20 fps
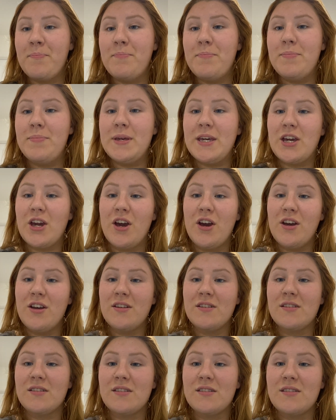
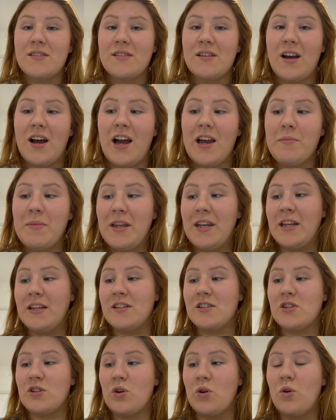Because I'm an
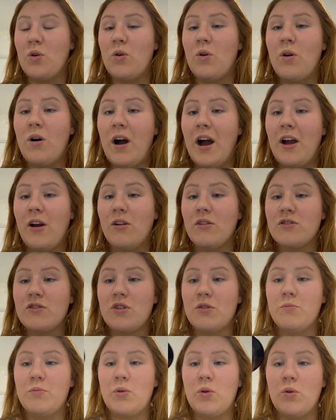Insta whore, I
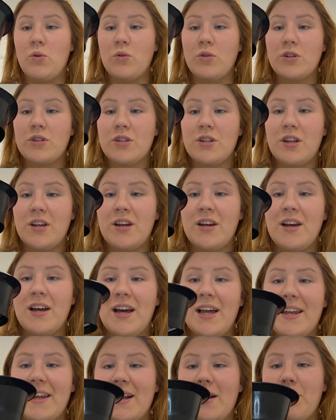also bought
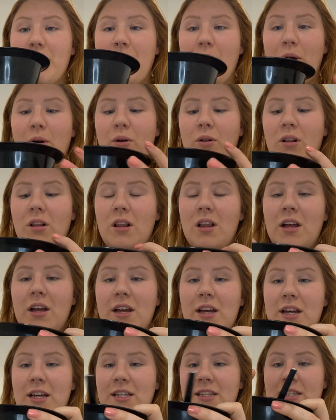a little bowl
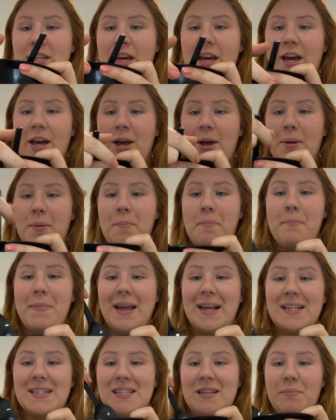to
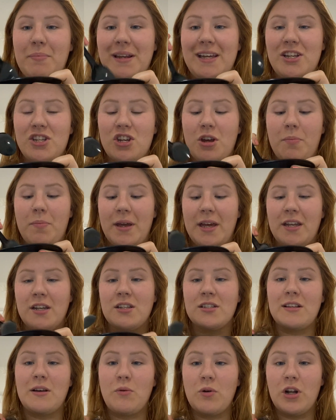mix the bleach up in,
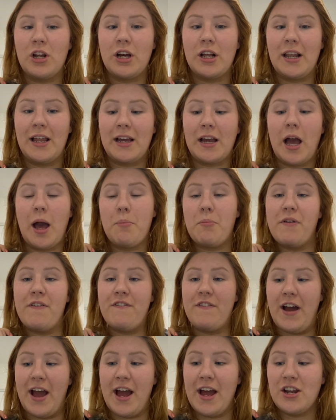so I want to look like a
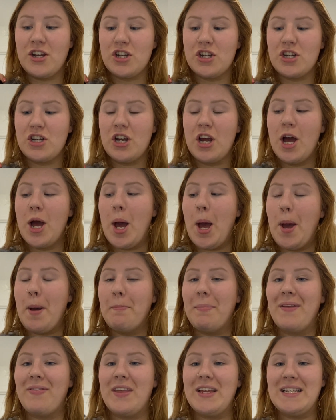profesh.
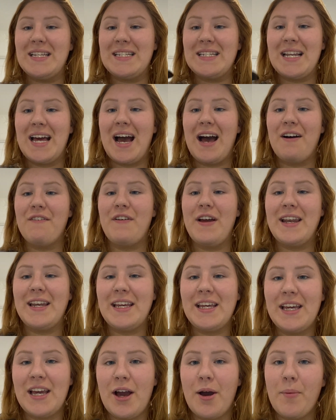But they didn't have
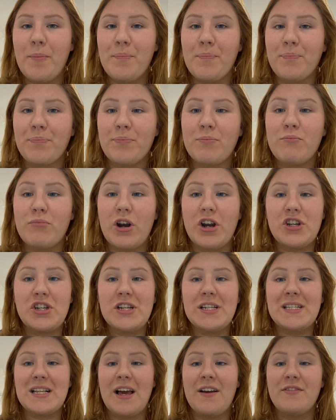any
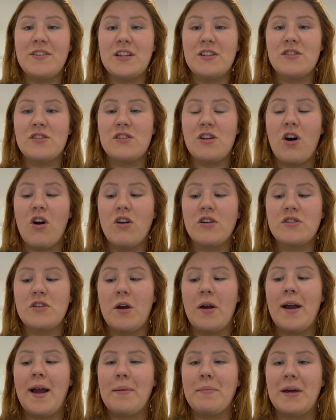brushes left in stock, so
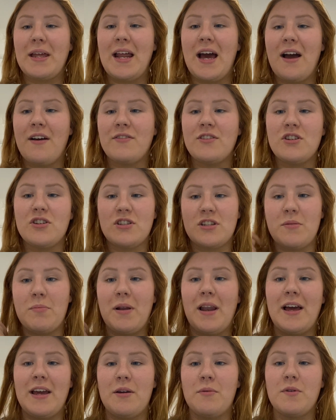I am going to have to just
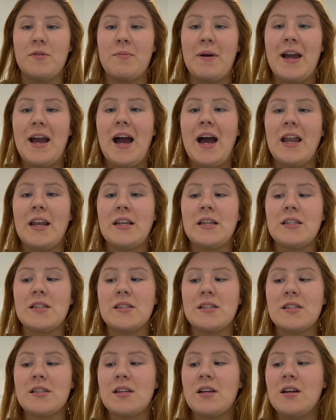apply it with my
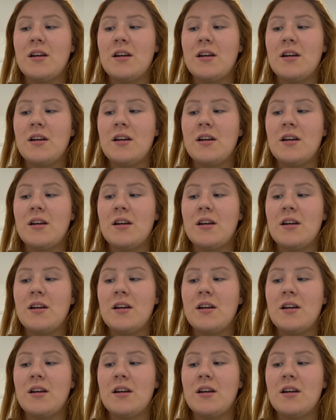hands.